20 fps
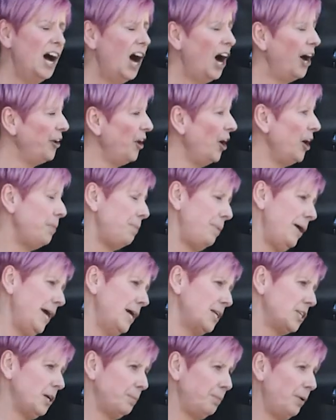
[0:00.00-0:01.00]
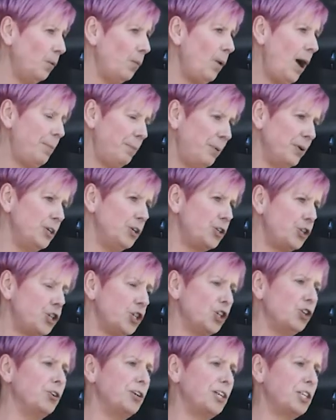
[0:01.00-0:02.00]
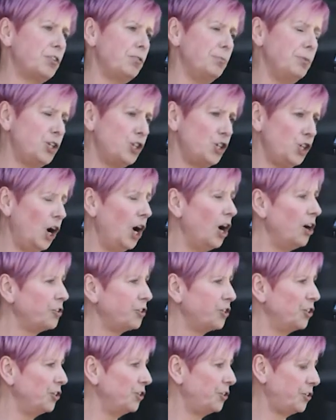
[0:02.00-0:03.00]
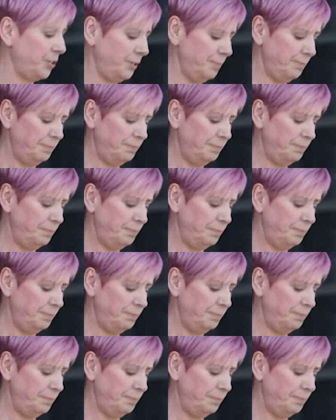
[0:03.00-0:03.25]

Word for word: And I picked up a weapon of choice from a childhood.